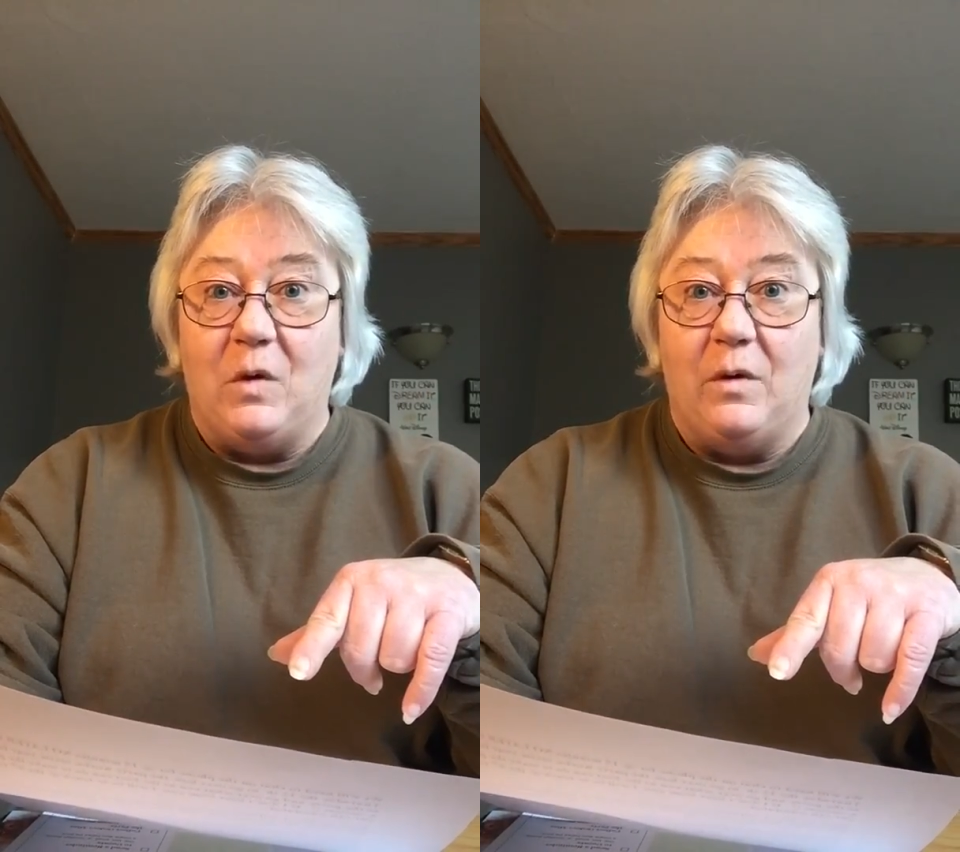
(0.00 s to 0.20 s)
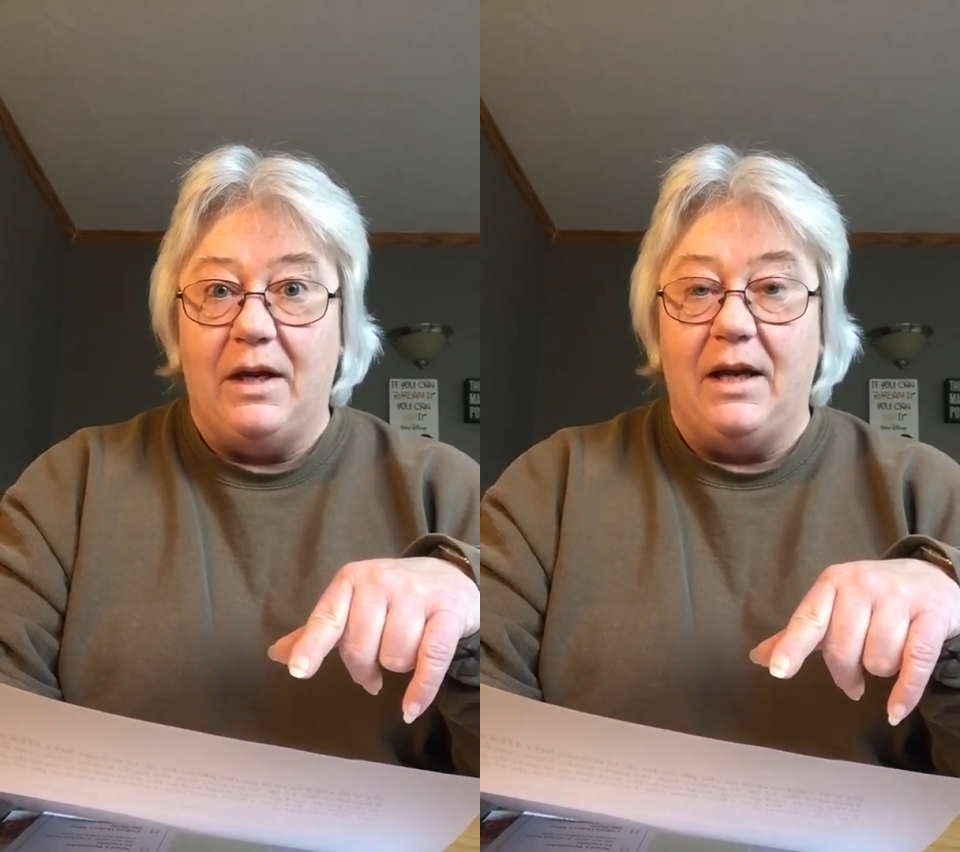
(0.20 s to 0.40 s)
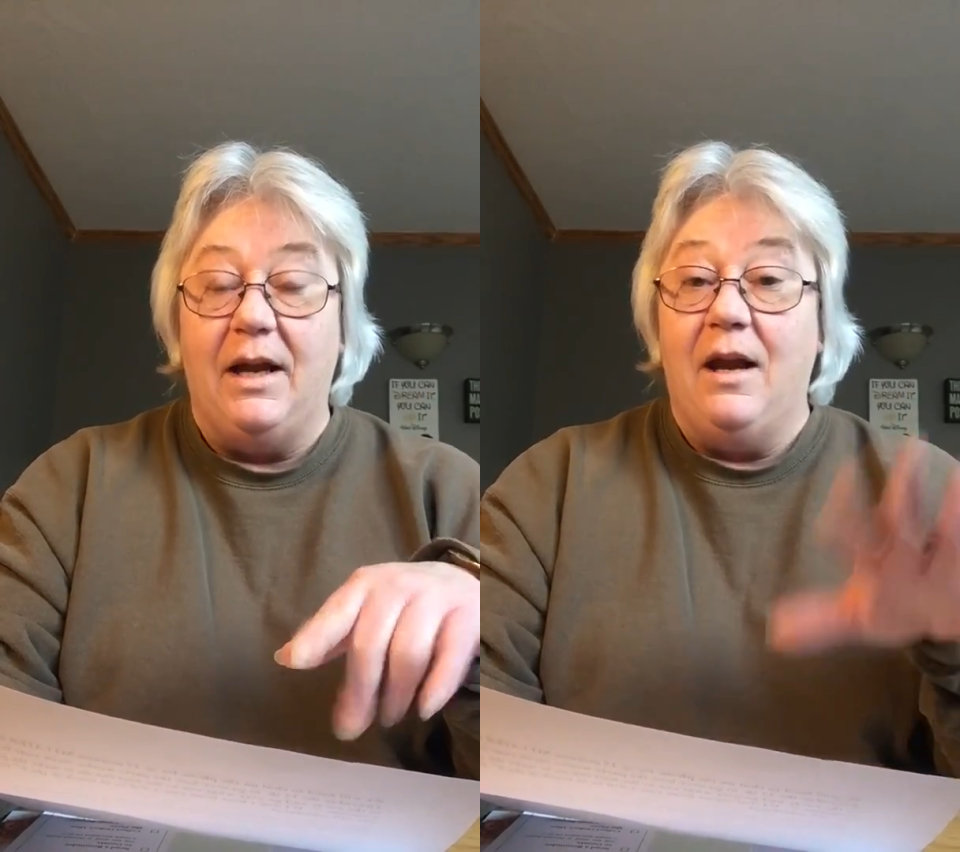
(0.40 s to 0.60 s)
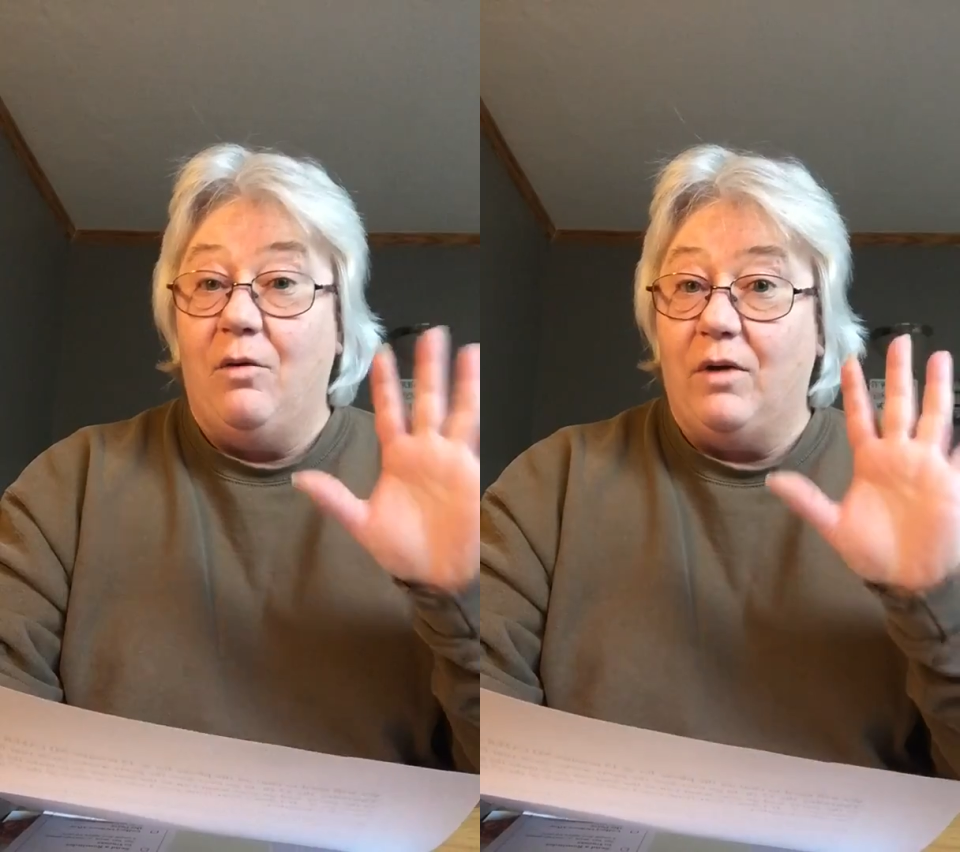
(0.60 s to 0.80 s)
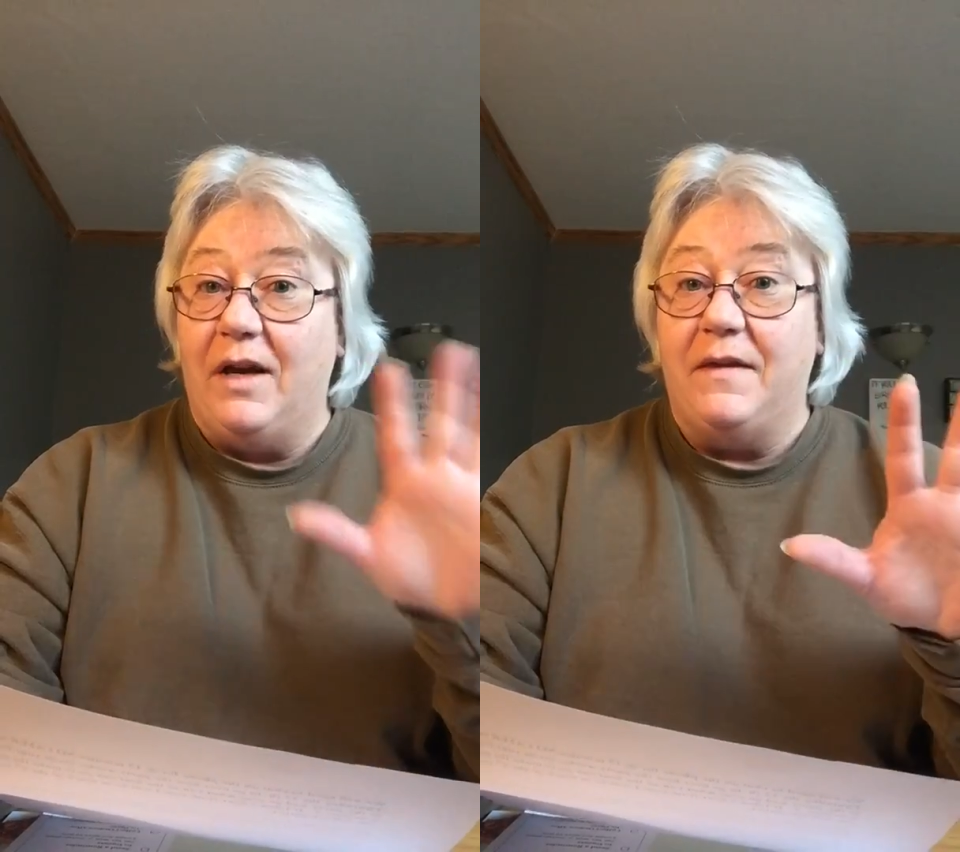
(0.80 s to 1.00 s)
Okay,
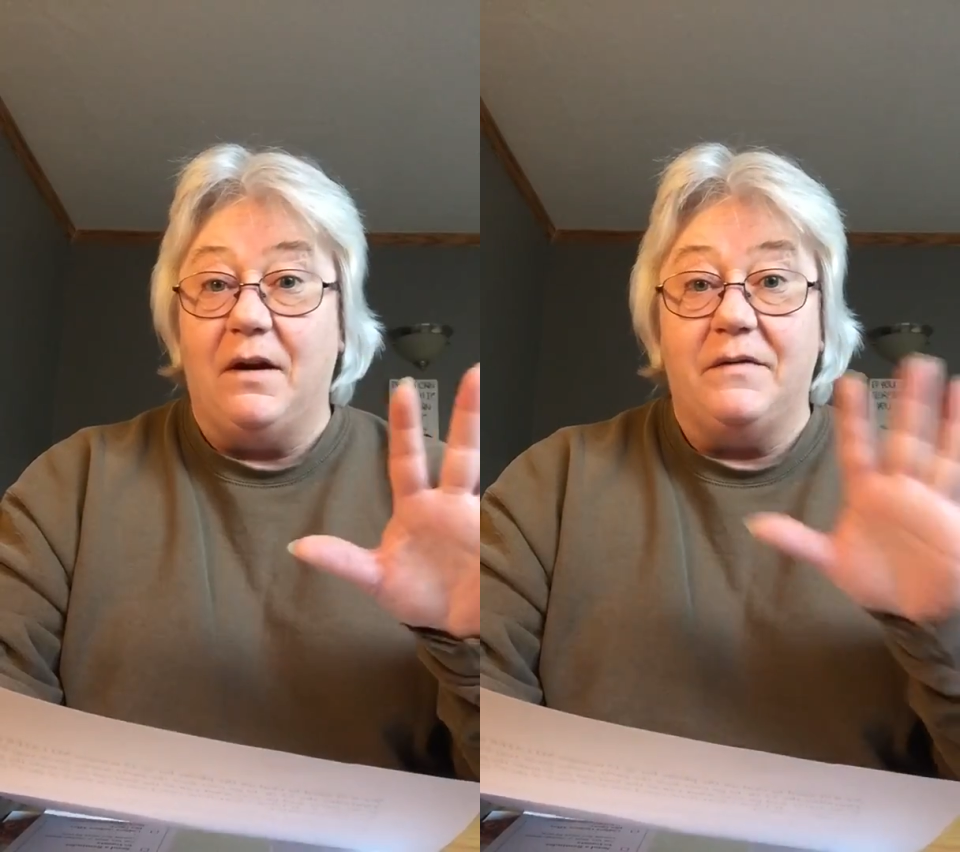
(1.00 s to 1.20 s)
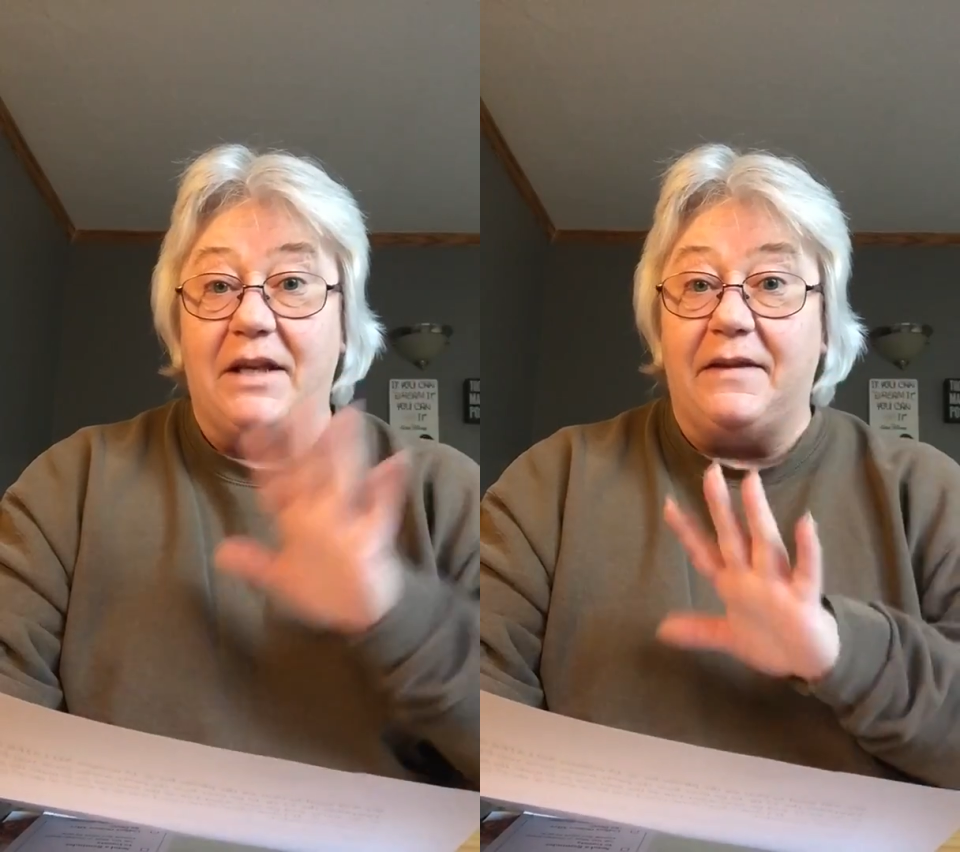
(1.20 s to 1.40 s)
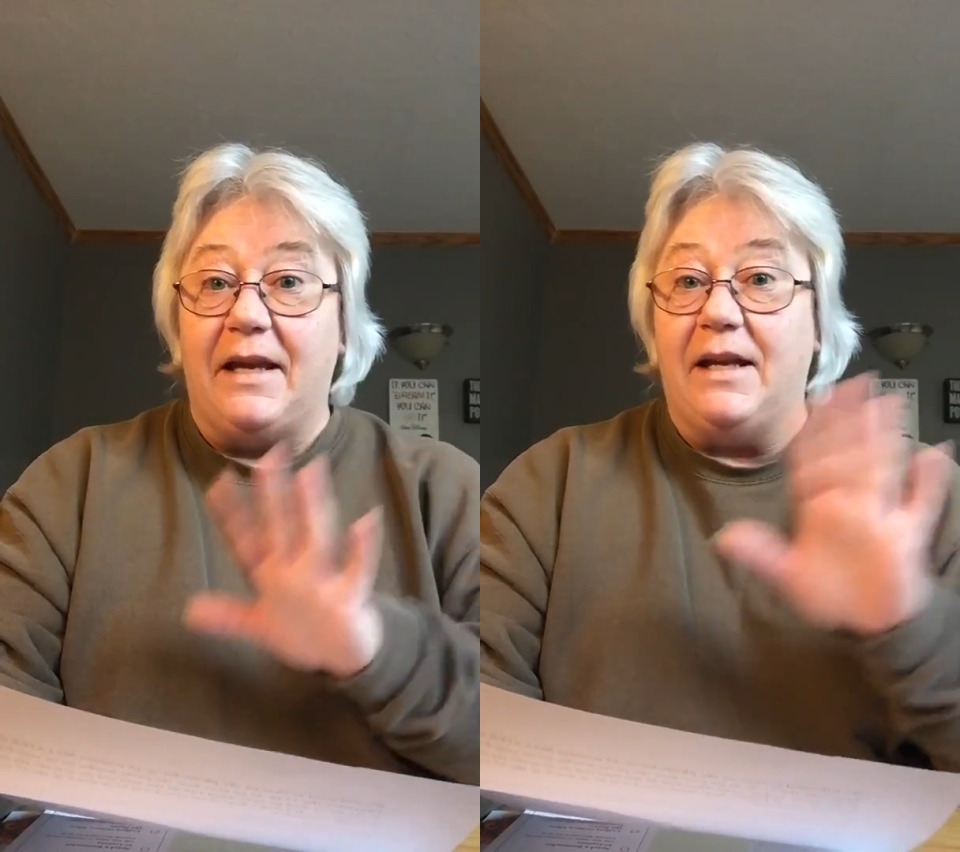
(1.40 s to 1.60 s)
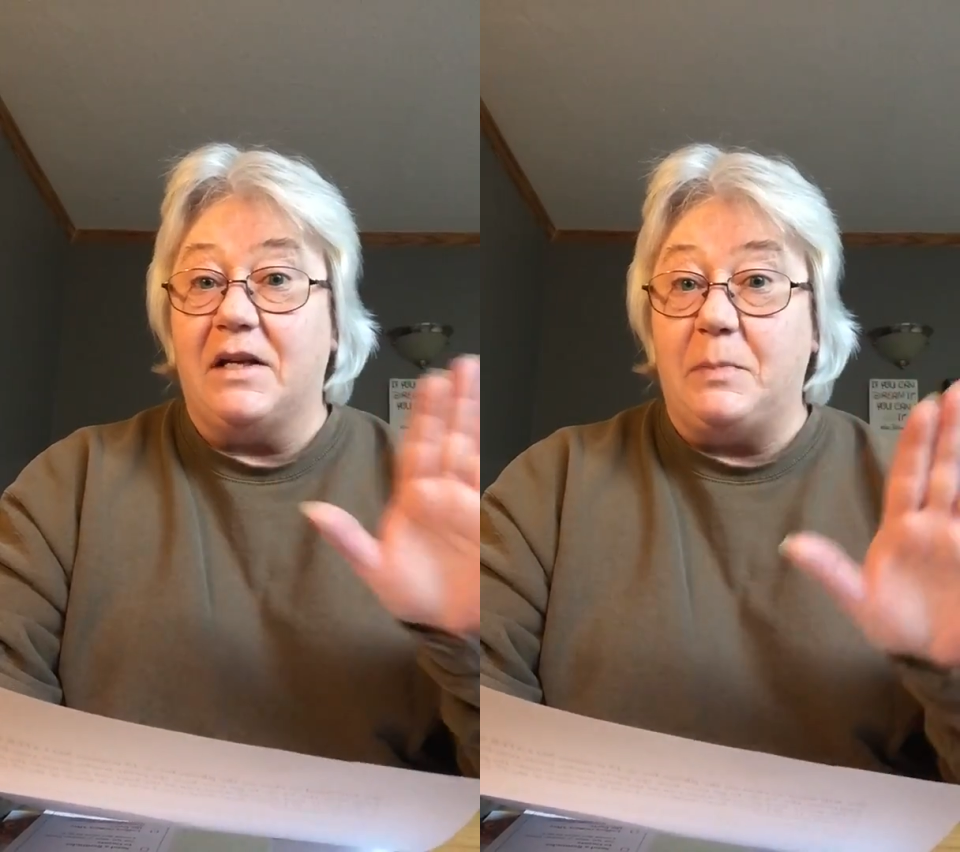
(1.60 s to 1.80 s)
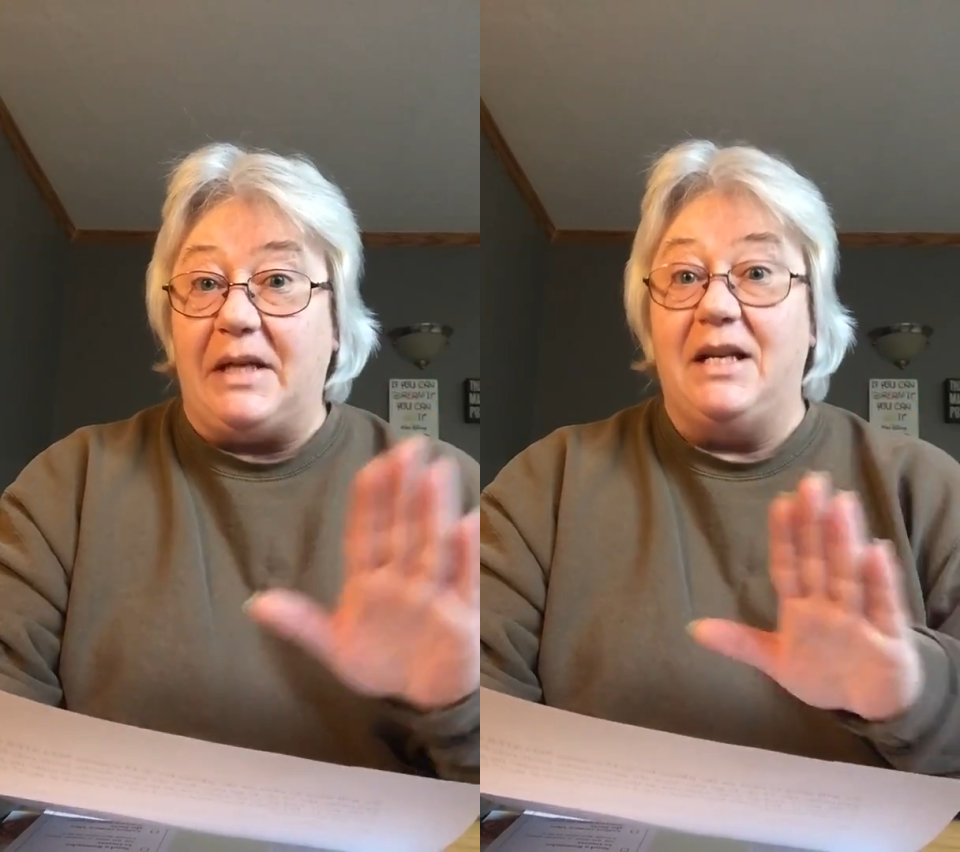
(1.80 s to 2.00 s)
right there I've set that
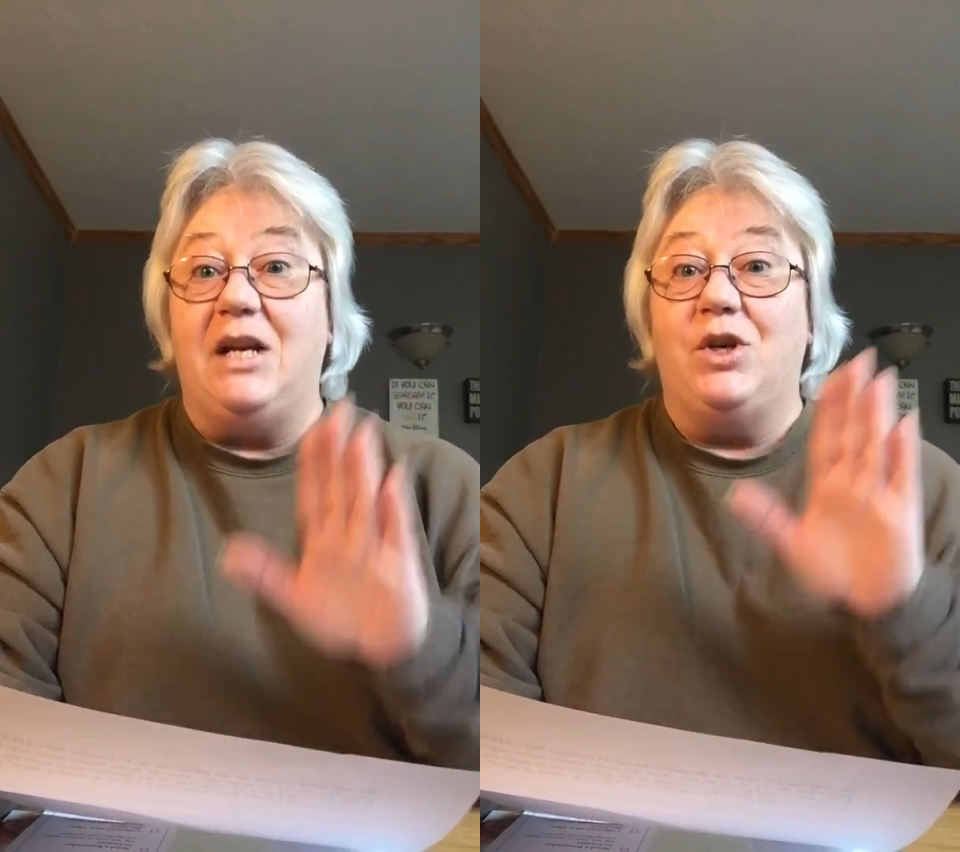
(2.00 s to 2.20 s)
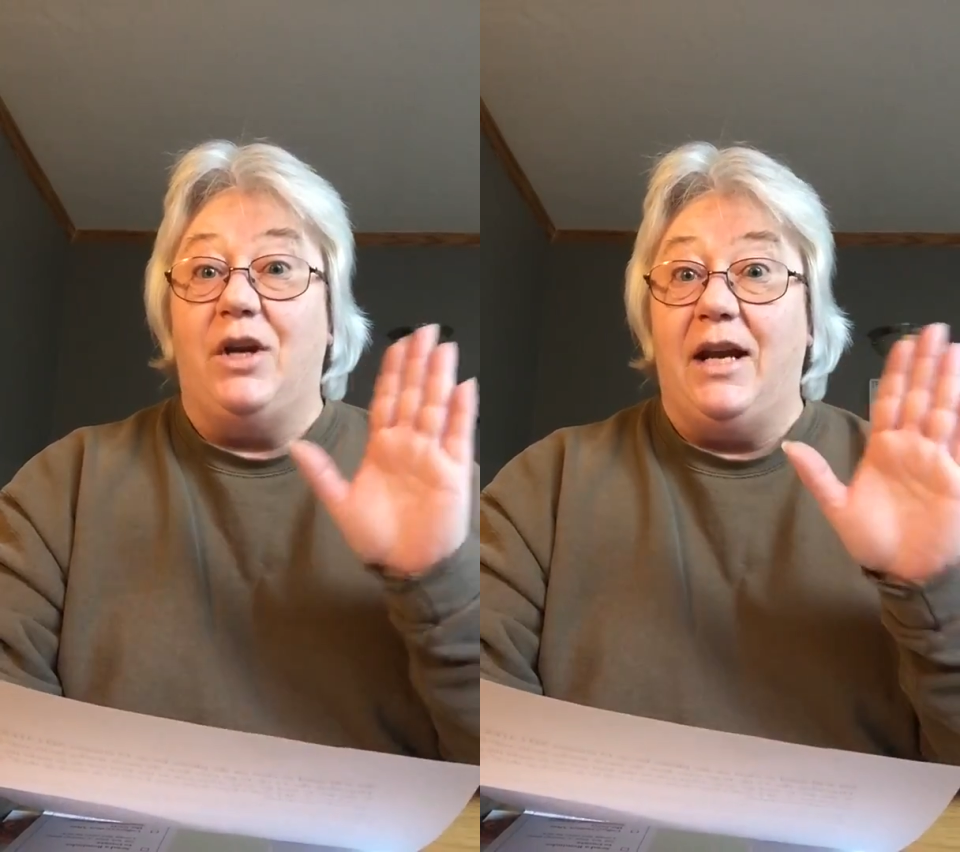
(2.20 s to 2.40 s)
expectation.